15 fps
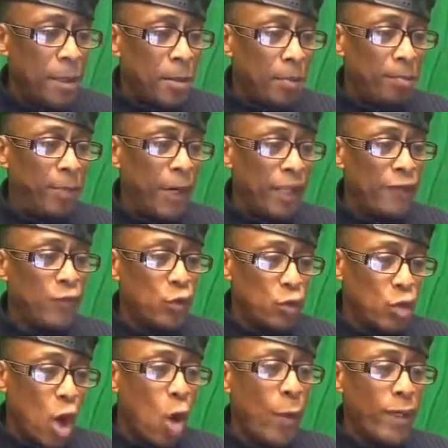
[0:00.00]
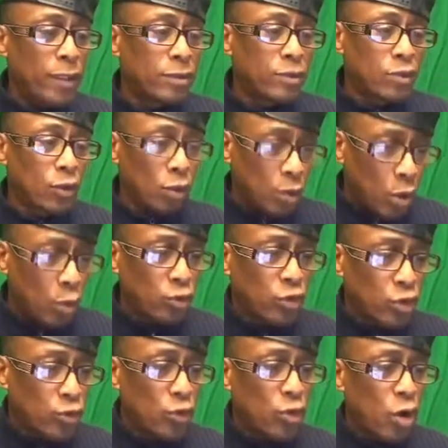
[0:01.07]
But if you're going to go to
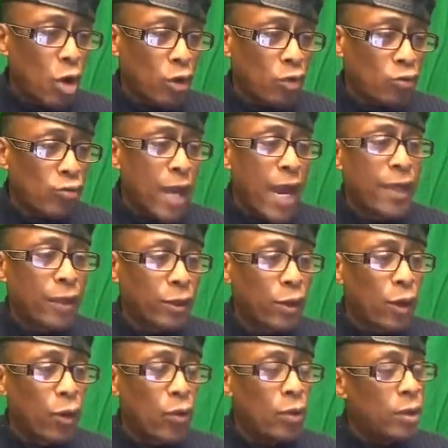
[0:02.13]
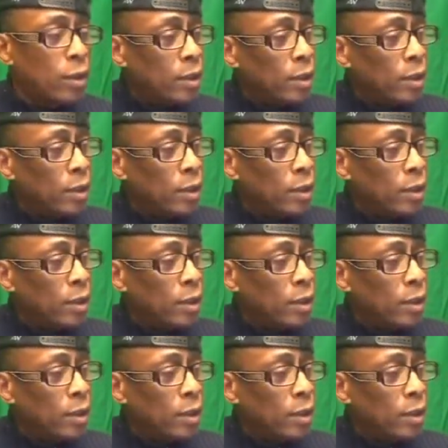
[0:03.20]
New York, you got to go